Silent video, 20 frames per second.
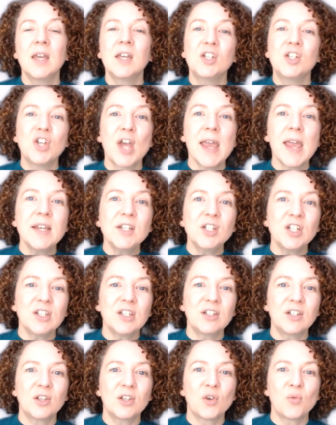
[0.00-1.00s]

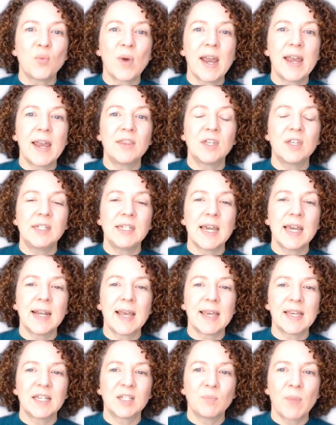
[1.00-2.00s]
Changes to the way the
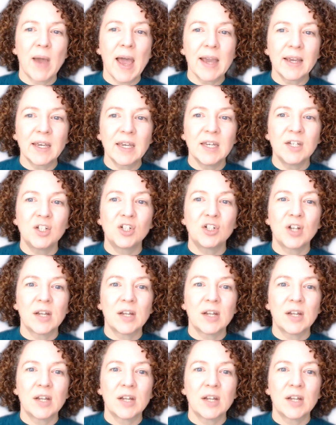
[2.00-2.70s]
DNA is packaged